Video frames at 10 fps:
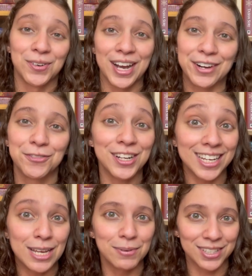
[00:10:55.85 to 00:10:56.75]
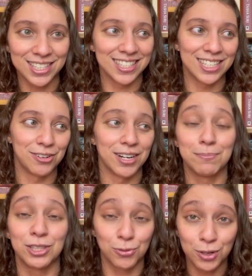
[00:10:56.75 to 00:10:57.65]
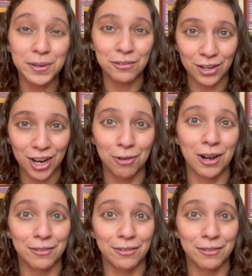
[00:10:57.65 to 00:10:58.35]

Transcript: I don't feel like keeping this a secret, but there will be a vlog where I